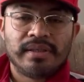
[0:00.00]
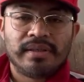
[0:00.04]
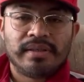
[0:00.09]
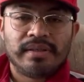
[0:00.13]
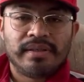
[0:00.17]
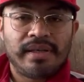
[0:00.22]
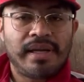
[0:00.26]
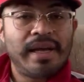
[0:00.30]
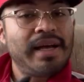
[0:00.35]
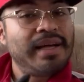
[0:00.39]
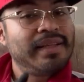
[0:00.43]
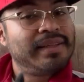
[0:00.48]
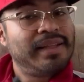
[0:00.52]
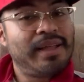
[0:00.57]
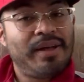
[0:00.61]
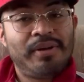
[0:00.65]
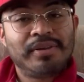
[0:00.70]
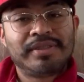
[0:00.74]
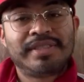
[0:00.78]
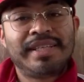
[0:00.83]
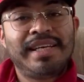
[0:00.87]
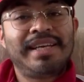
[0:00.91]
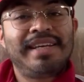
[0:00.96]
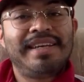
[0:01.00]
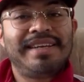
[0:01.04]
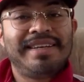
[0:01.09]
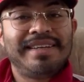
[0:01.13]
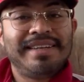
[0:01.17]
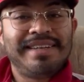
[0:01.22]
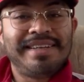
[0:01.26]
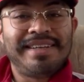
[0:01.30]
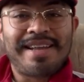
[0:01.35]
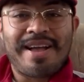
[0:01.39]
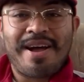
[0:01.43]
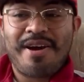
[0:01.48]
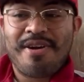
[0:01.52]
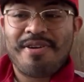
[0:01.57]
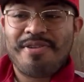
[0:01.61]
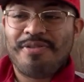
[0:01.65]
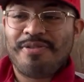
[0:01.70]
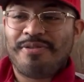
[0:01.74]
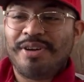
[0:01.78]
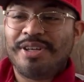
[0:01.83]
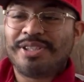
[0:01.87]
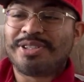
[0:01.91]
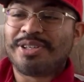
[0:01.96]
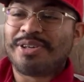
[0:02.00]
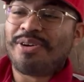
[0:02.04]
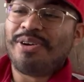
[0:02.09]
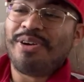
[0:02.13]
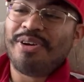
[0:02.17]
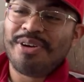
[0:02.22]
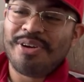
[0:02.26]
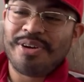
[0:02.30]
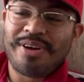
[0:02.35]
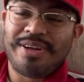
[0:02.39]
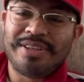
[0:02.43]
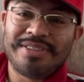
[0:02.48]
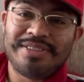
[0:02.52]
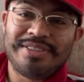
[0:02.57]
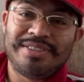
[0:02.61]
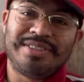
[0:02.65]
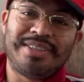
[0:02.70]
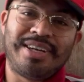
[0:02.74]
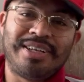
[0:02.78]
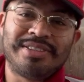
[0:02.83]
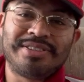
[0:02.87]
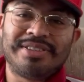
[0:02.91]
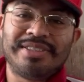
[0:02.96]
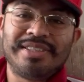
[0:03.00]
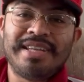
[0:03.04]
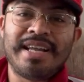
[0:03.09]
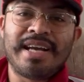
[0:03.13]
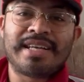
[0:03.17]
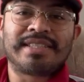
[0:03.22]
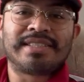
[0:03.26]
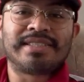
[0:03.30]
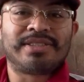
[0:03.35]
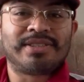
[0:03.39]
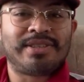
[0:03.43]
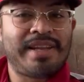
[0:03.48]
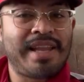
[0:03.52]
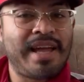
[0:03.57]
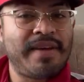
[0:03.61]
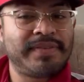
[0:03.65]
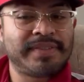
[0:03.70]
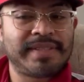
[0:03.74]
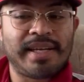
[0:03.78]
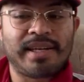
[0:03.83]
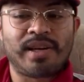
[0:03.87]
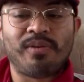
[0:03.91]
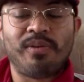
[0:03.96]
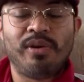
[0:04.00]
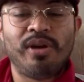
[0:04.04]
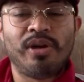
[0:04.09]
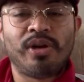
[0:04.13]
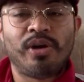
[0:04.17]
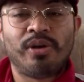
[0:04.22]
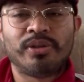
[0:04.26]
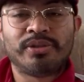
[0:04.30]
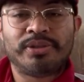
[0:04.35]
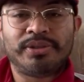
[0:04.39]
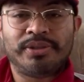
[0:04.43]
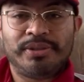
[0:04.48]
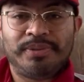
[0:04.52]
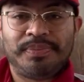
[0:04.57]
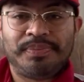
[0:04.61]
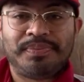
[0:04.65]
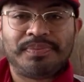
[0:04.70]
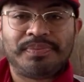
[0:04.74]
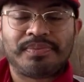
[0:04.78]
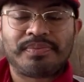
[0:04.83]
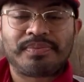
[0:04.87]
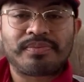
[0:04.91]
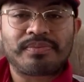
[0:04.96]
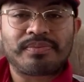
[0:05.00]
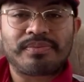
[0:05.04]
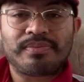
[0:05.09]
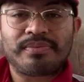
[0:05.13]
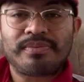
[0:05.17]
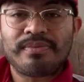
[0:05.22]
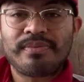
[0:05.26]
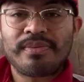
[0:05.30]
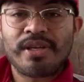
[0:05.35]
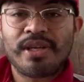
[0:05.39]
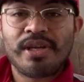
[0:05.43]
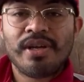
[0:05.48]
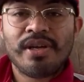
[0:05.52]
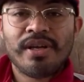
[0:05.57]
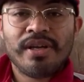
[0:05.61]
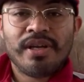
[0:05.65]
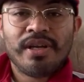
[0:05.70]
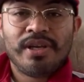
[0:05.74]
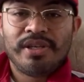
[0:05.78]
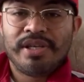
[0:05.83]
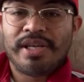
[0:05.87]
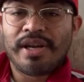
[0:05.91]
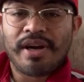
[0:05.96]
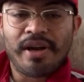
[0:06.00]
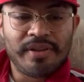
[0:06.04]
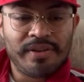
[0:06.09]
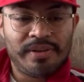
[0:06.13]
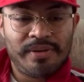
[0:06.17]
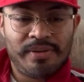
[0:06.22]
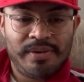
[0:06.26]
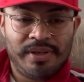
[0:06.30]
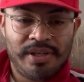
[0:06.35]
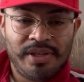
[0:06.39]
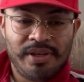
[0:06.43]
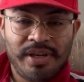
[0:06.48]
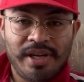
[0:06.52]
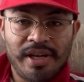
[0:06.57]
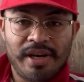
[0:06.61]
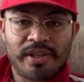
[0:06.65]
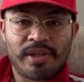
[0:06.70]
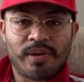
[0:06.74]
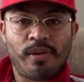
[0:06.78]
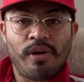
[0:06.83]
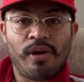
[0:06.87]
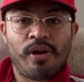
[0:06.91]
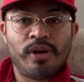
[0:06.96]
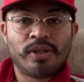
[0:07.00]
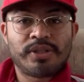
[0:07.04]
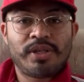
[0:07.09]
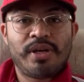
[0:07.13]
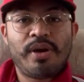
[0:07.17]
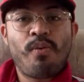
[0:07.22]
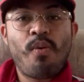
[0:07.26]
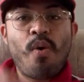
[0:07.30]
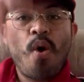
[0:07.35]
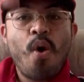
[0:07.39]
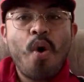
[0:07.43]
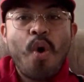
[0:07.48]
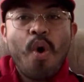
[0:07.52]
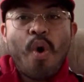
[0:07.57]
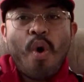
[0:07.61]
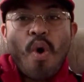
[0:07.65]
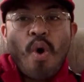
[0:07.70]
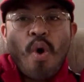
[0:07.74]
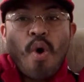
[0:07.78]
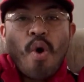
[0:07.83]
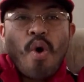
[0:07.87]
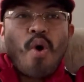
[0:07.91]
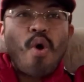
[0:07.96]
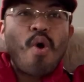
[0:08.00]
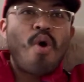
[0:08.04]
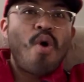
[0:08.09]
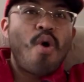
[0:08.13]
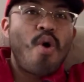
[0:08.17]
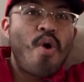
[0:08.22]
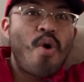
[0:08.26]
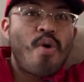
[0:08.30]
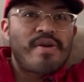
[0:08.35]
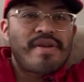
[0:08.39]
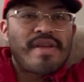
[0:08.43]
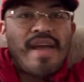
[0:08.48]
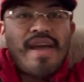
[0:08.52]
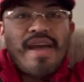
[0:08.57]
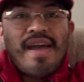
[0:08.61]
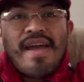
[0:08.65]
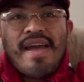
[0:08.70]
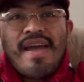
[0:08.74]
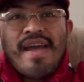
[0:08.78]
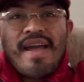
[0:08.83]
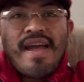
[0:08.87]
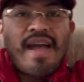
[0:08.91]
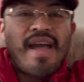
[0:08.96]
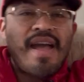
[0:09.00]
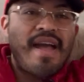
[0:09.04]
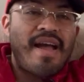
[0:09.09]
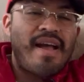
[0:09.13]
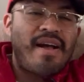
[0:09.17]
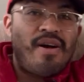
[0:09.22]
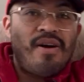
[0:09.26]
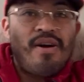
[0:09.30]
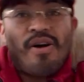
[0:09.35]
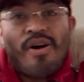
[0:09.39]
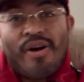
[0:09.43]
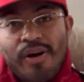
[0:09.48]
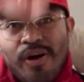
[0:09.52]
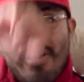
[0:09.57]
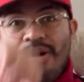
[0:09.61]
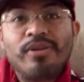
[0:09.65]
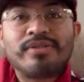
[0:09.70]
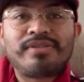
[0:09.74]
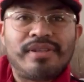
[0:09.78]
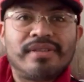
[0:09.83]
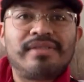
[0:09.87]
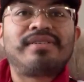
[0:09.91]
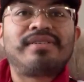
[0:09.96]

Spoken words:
Yeah, that was it. Now you reach your goal, you're on to the next. So life is like a roller coaster. You get on the roller coaster, you're like, woohoo, yeah, oh,